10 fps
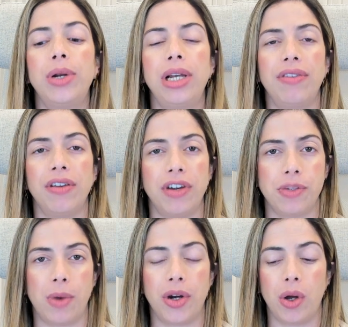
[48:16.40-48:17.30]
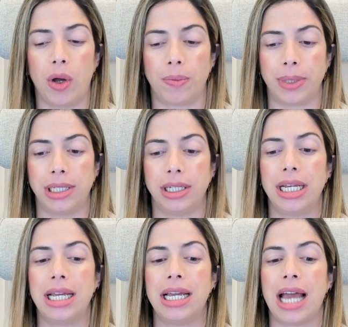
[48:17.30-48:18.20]
would leave the first module open.
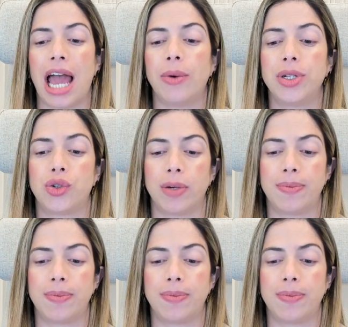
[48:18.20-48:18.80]
I would drip